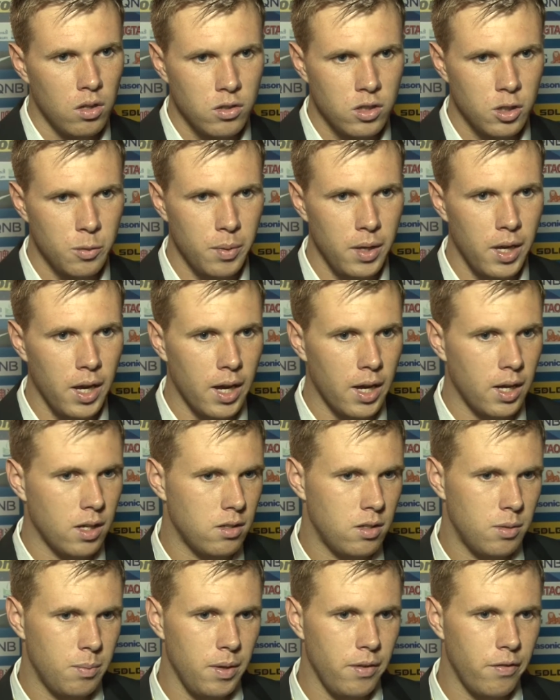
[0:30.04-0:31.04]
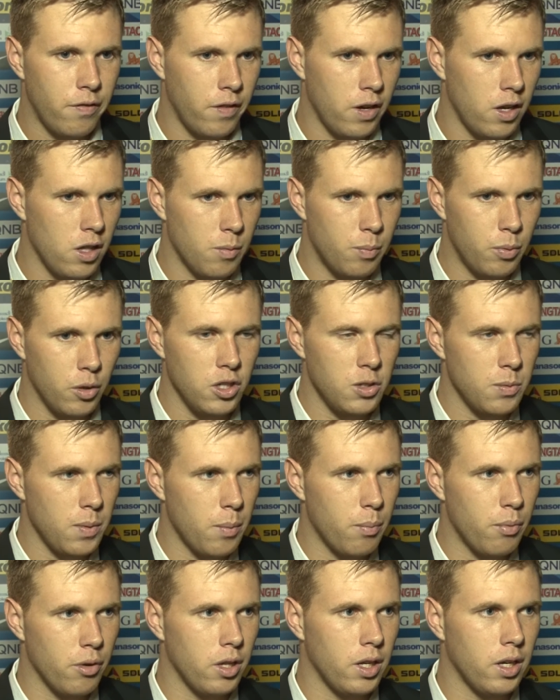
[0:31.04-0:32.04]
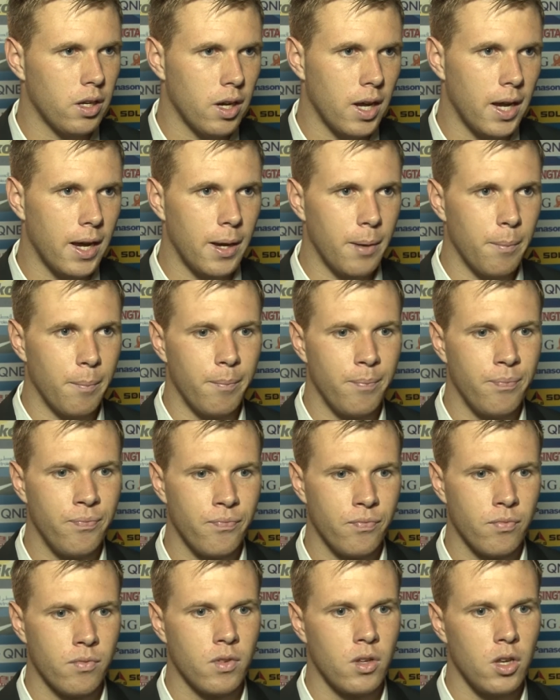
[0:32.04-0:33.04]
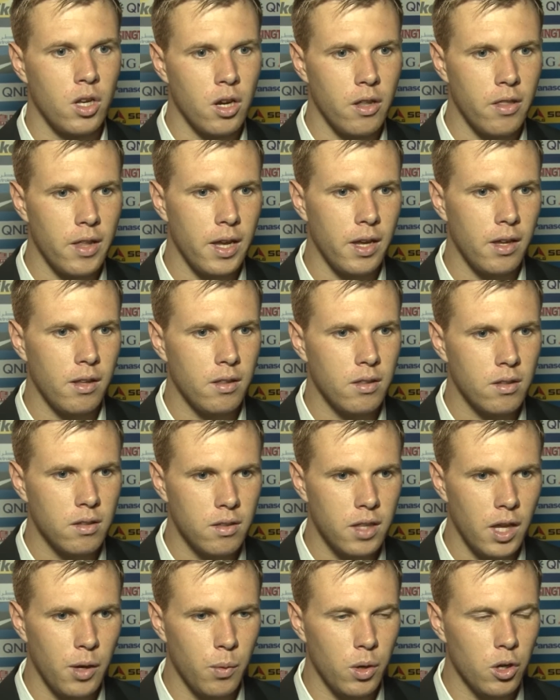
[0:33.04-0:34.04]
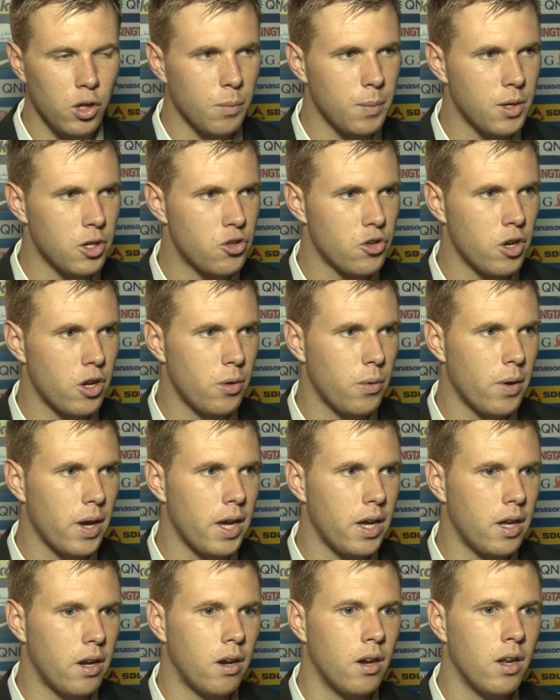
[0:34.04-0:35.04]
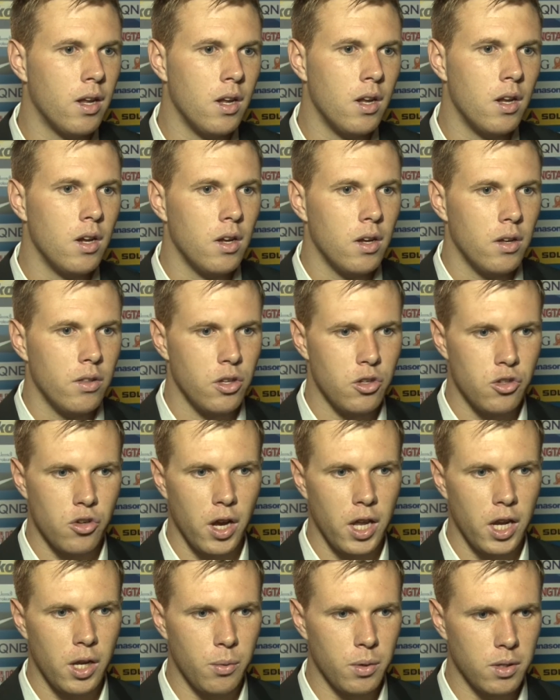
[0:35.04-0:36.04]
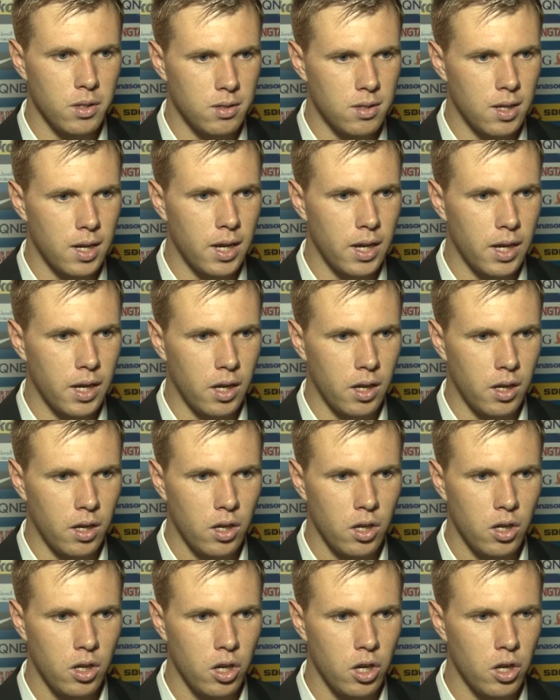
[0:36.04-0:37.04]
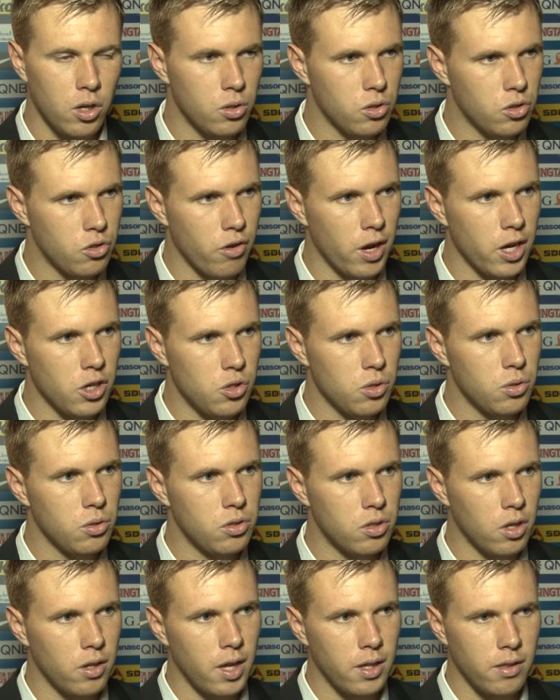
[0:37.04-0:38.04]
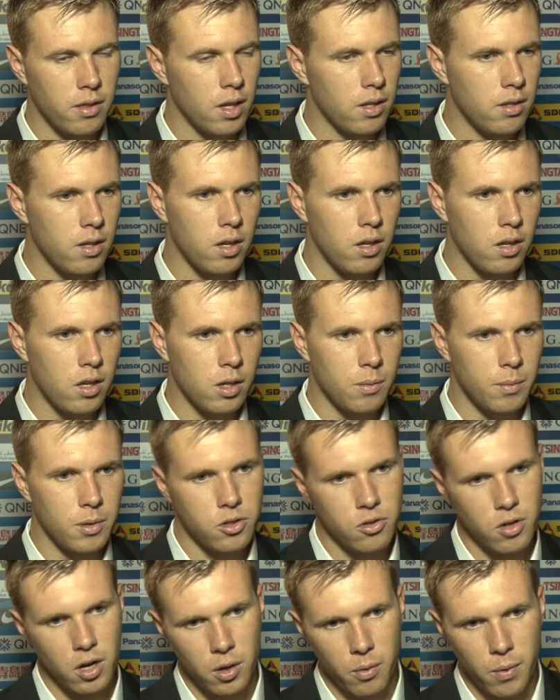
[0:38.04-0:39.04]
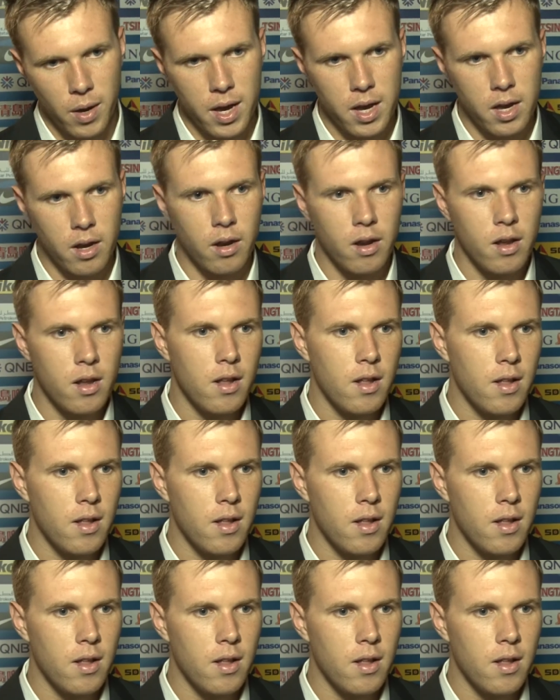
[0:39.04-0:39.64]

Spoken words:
To be fair, the boys have been brilliant. They welcomed me straight away, and the training was it was gradual, so they didn't kill me straight away. And